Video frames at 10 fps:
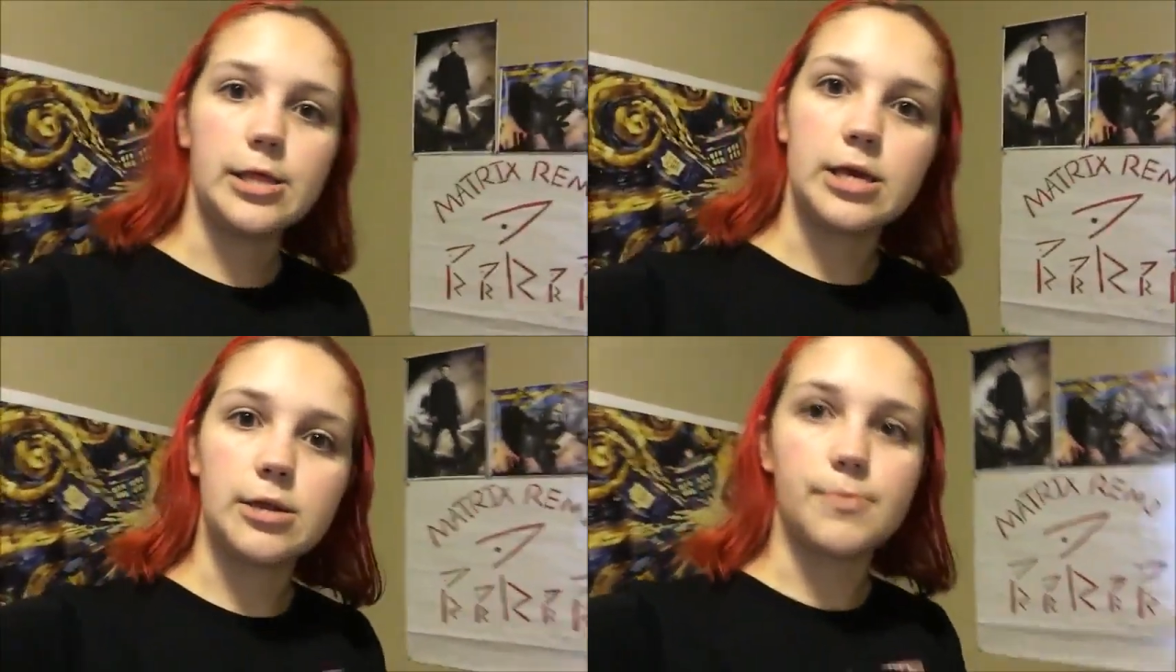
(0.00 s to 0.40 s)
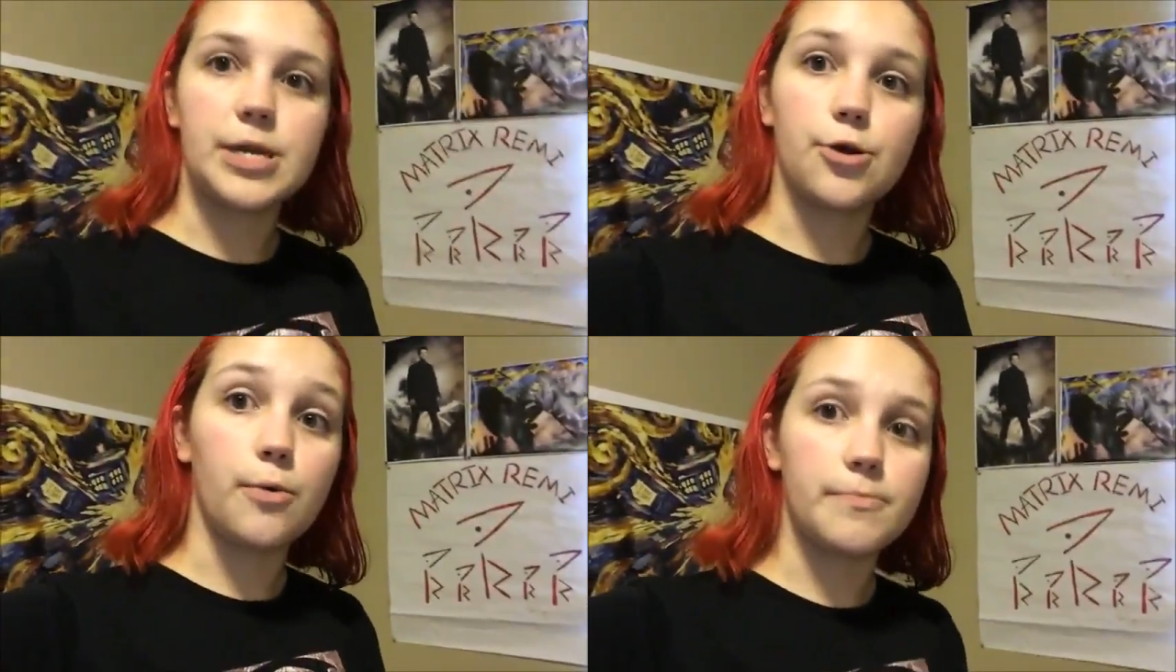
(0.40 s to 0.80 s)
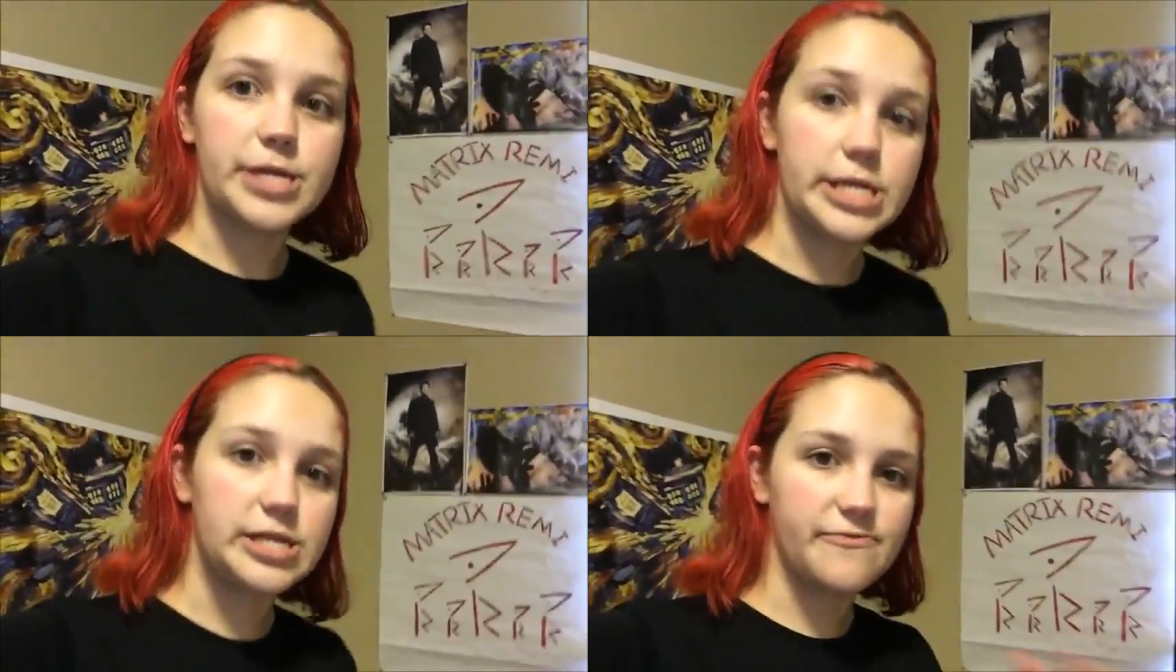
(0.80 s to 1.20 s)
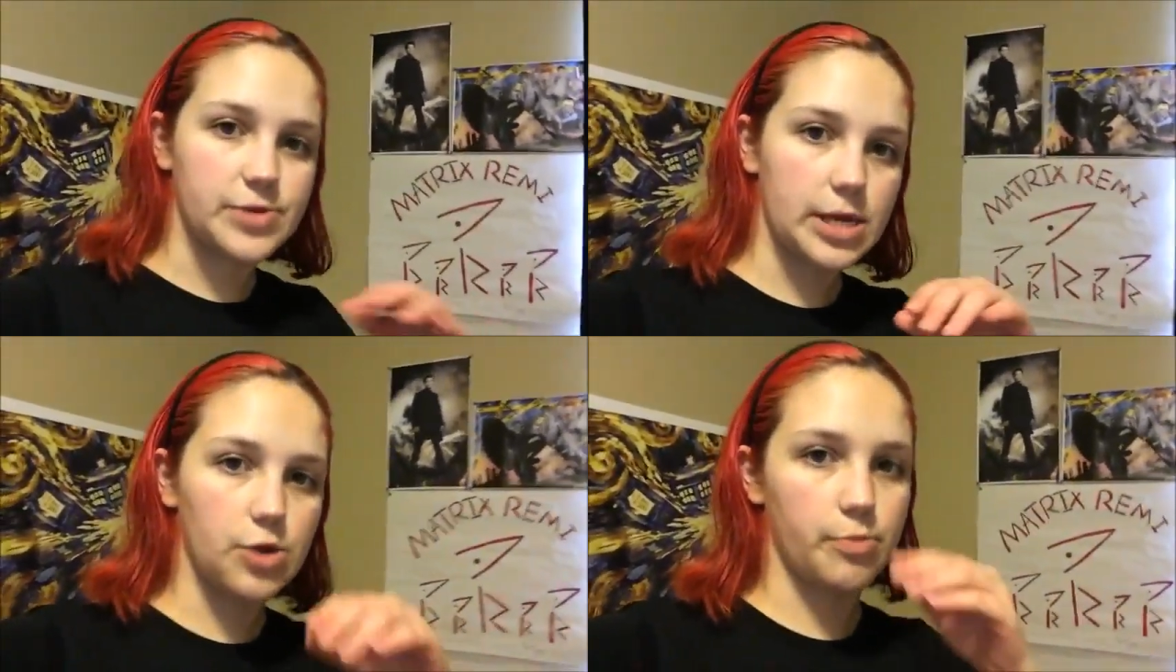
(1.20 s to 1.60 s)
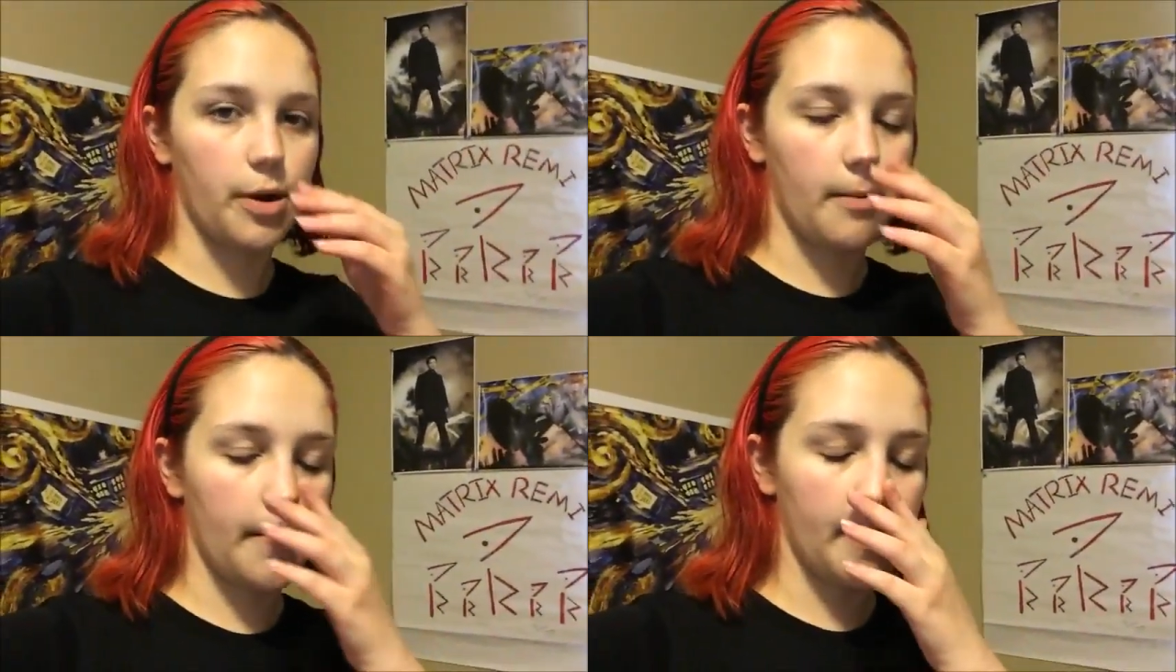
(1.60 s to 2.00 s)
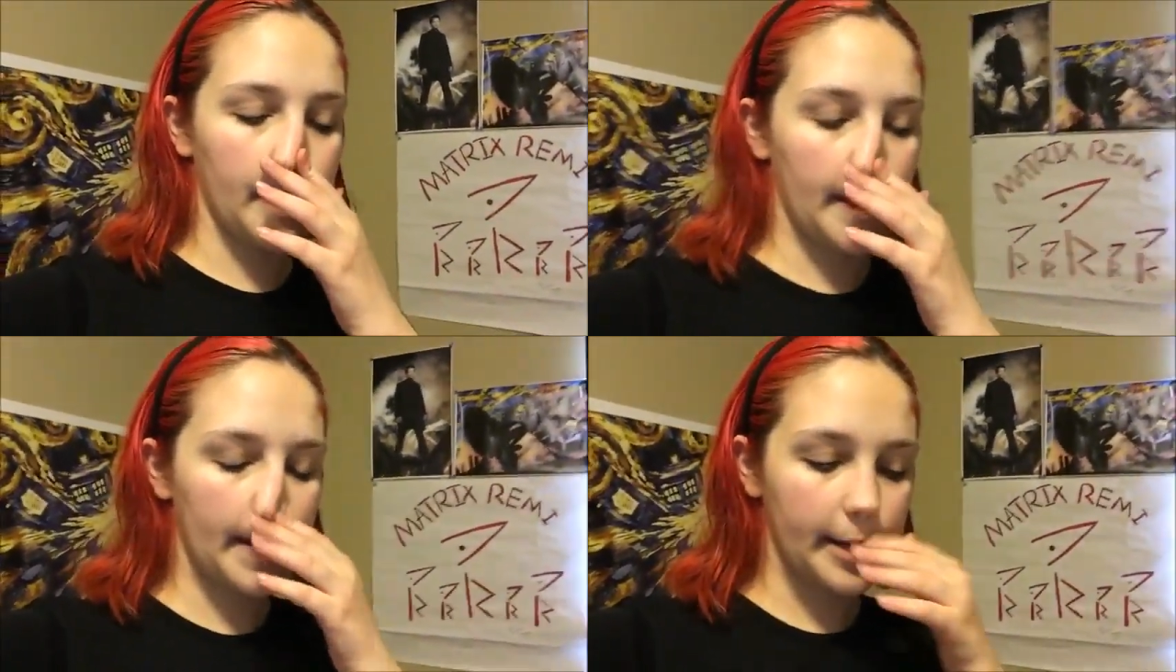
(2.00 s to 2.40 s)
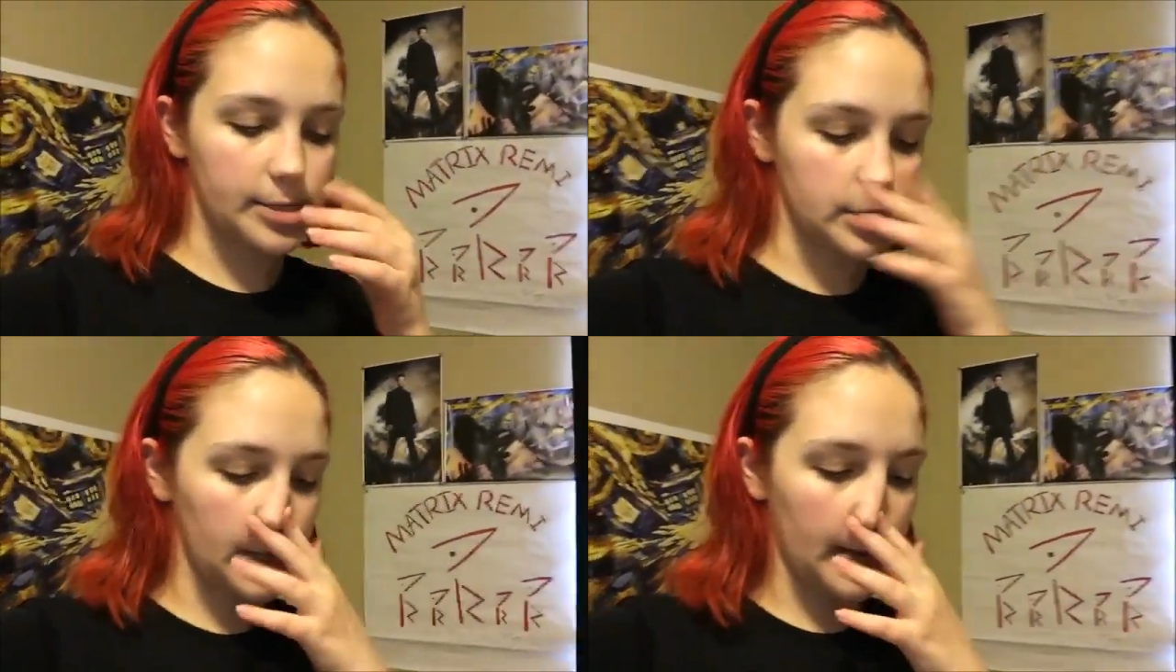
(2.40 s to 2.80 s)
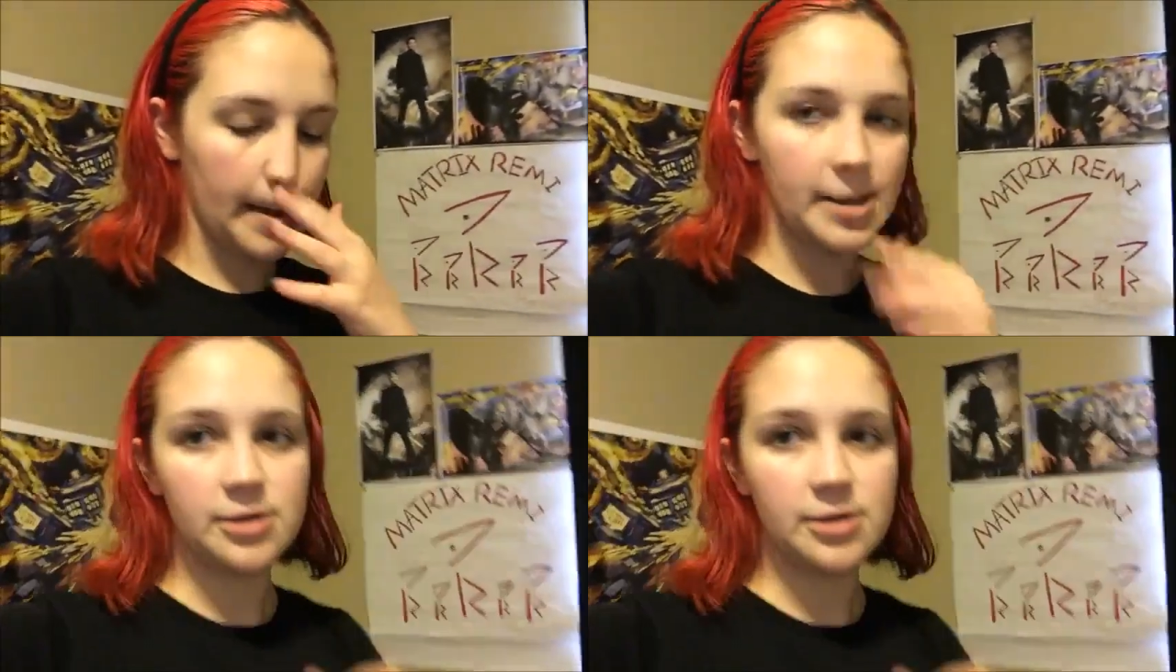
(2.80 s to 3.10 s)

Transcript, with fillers: then it'll be a completely different schedule probably because uh,